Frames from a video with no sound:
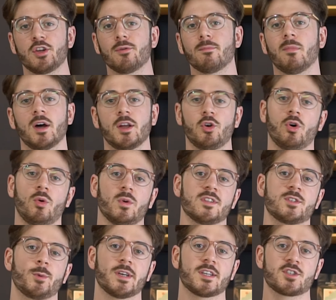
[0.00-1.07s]
you might not want
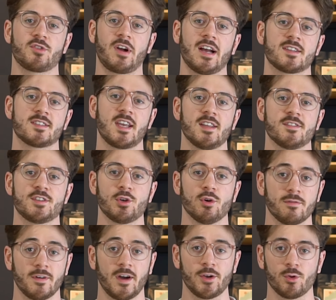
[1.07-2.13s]
to extract into
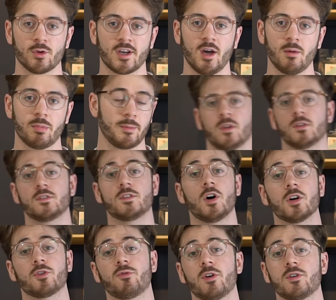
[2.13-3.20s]
your final cup.
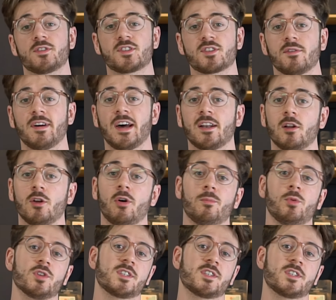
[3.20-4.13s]
Dark roasts have had a lot more